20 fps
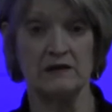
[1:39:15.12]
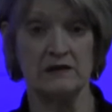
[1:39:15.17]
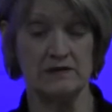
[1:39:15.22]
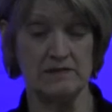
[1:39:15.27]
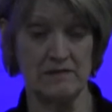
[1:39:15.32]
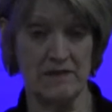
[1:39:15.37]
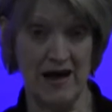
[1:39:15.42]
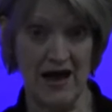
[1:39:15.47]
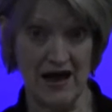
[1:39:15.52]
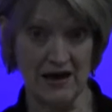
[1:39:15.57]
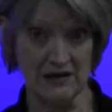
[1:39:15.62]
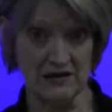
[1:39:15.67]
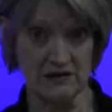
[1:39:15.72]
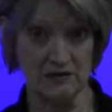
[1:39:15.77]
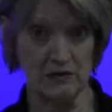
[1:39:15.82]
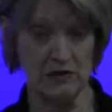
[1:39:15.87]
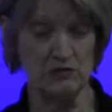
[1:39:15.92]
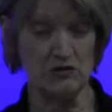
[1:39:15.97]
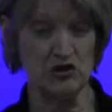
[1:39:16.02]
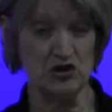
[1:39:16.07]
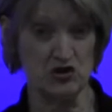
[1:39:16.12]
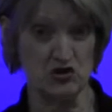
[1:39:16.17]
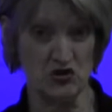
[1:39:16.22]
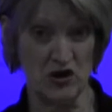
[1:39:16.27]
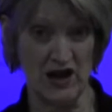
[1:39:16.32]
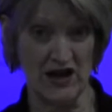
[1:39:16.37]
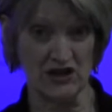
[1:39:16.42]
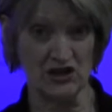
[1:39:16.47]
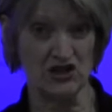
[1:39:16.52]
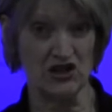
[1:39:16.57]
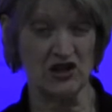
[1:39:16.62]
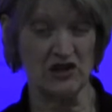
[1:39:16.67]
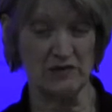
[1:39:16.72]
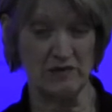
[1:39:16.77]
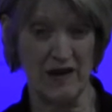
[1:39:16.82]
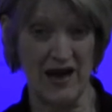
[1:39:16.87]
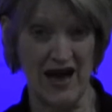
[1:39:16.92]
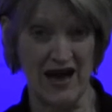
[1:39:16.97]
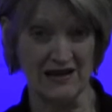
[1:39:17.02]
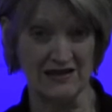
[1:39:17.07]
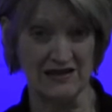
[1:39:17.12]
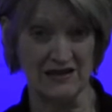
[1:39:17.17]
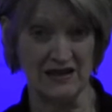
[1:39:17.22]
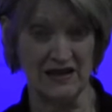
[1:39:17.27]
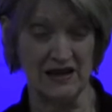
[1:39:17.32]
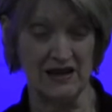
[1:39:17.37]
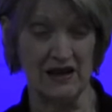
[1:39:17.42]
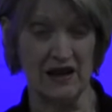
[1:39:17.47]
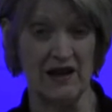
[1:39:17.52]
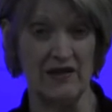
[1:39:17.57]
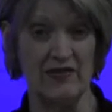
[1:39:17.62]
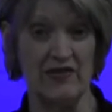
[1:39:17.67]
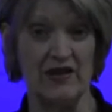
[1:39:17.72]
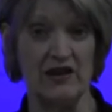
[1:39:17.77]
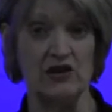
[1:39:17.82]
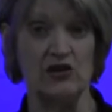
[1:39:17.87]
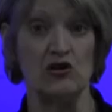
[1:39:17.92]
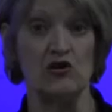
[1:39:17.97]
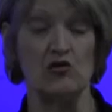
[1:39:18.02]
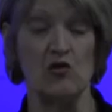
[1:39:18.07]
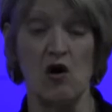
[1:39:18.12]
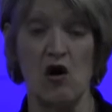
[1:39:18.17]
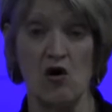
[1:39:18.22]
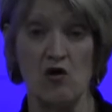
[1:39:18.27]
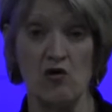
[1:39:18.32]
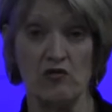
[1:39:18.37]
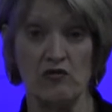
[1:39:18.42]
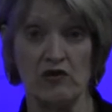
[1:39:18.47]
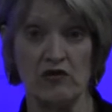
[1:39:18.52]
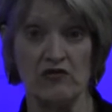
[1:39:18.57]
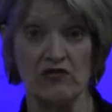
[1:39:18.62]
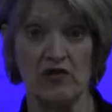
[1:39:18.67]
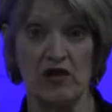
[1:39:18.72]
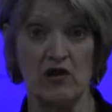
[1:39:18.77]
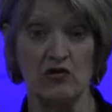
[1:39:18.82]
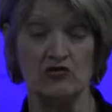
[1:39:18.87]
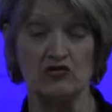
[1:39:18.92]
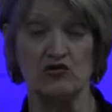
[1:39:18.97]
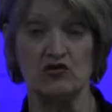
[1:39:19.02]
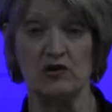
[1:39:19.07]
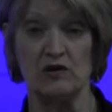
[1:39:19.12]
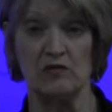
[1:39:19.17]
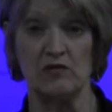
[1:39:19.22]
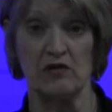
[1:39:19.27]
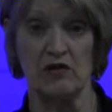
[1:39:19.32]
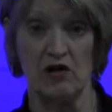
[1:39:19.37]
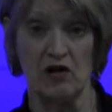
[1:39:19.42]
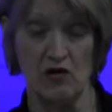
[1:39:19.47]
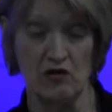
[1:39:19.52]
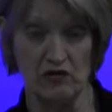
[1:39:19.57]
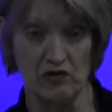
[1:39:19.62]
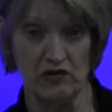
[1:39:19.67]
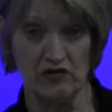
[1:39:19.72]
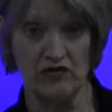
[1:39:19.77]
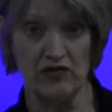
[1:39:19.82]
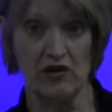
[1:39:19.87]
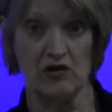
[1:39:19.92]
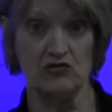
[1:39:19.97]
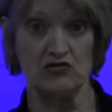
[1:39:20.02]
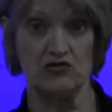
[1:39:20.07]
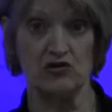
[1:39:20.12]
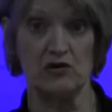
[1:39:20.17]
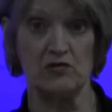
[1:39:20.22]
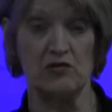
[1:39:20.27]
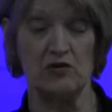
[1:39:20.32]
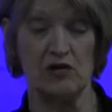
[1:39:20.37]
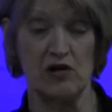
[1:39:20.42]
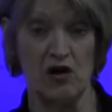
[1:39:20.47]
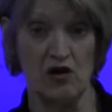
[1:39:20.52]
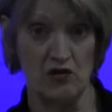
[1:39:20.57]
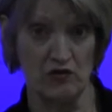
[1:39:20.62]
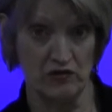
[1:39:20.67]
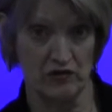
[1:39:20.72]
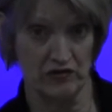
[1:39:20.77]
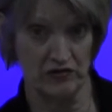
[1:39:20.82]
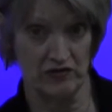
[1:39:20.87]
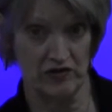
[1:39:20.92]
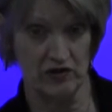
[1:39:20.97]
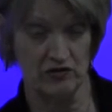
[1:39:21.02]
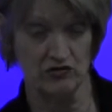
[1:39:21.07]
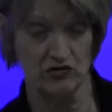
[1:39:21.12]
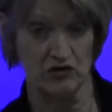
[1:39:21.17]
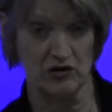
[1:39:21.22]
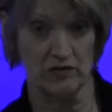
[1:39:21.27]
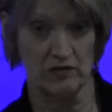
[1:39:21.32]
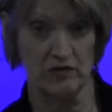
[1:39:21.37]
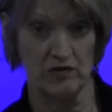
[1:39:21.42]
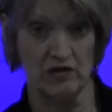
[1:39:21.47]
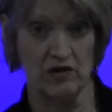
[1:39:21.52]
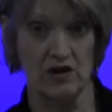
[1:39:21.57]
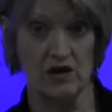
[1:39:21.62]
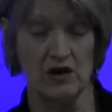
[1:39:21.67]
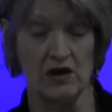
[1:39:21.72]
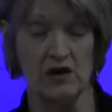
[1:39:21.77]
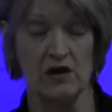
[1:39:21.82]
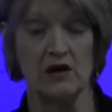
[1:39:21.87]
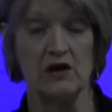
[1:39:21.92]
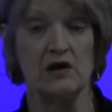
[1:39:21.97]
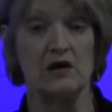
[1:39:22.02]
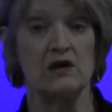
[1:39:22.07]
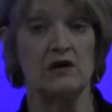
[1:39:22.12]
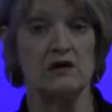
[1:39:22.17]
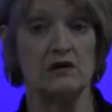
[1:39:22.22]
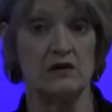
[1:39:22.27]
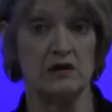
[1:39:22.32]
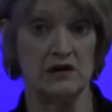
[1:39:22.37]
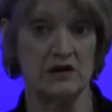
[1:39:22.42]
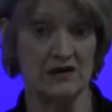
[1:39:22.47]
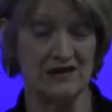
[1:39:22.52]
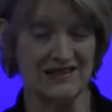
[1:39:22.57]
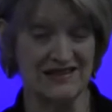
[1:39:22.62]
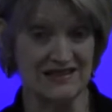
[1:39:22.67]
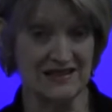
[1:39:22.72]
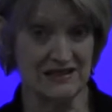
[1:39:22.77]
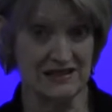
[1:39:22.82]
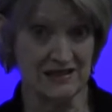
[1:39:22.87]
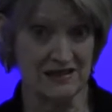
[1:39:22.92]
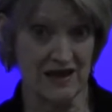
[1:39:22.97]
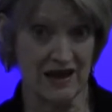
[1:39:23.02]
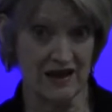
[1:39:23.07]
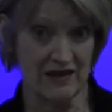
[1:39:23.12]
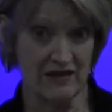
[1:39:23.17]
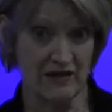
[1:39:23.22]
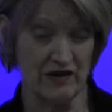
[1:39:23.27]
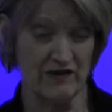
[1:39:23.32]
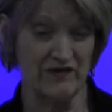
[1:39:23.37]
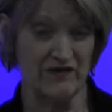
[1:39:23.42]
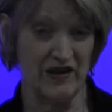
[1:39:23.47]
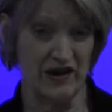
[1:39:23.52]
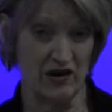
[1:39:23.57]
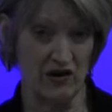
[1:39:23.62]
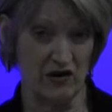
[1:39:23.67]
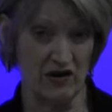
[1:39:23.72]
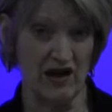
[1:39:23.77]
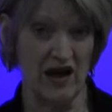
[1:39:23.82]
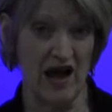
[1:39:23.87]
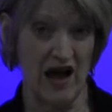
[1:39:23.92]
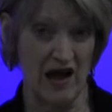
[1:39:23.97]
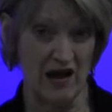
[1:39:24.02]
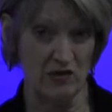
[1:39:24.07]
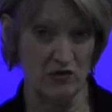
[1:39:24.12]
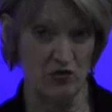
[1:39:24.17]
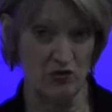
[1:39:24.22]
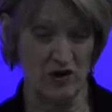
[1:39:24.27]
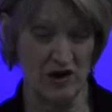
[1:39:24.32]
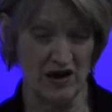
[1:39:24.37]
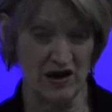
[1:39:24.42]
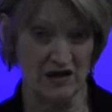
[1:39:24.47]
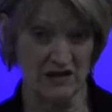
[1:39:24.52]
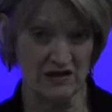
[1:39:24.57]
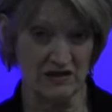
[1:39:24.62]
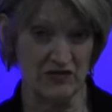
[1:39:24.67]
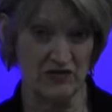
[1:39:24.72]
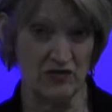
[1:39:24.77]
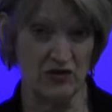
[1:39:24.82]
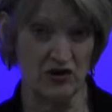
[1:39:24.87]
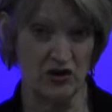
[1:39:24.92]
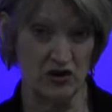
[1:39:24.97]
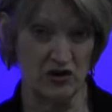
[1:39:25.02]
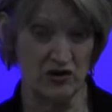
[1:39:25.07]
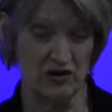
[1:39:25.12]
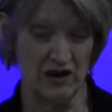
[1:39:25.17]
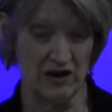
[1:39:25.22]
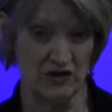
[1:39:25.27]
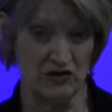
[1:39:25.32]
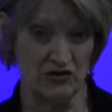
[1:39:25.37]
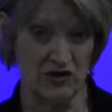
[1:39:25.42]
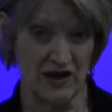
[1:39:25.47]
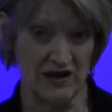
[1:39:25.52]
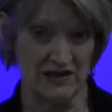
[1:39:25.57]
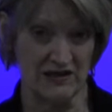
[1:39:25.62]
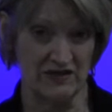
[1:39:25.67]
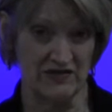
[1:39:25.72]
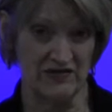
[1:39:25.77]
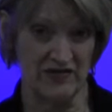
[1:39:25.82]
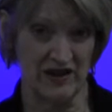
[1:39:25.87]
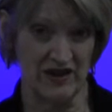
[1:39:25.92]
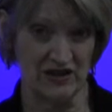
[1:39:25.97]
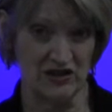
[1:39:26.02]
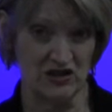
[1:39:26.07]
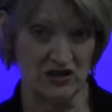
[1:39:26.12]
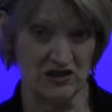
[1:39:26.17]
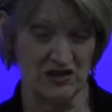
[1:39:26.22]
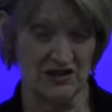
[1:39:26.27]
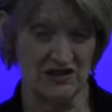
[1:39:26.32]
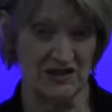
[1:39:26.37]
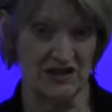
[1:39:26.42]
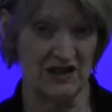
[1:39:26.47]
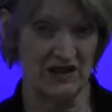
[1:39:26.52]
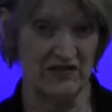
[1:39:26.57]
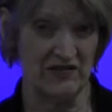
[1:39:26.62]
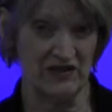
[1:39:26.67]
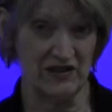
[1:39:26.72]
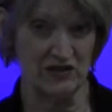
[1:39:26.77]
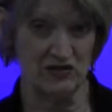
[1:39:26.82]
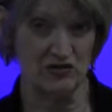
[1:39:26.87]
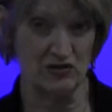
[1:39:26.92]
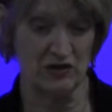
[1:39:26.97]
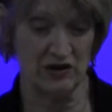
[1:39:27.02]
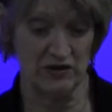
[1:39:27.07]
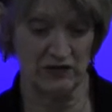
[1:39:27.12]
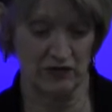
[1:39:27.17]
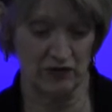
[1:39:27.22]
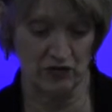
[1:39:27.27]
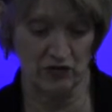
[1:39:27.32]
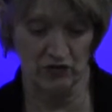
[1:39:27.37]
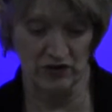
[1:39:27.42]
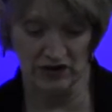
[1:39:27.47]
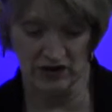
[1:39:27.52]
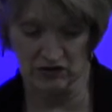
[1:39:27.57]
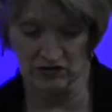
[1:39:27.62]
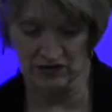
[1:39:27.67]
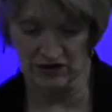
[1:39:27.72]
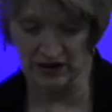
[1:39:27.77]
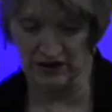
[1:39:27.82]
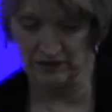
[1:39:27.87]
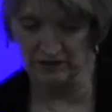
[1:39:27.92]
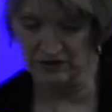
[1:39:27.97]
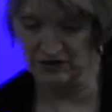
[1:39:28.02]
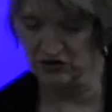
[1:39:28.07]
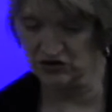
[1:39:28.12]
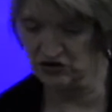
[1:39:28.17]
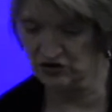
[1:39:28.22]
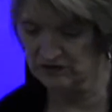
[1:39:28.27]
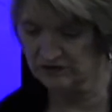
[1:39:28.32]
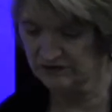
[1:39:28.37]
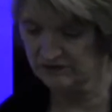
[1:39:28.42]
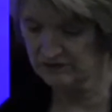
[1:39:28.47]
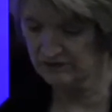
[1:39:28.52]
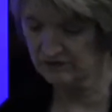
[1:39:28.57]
to maximum stretch capacity, and then you overflow dribble, overflow dribble, overflow dribble. Needless to say, they're very high risk for urinary tract infections and eventually for renal damage.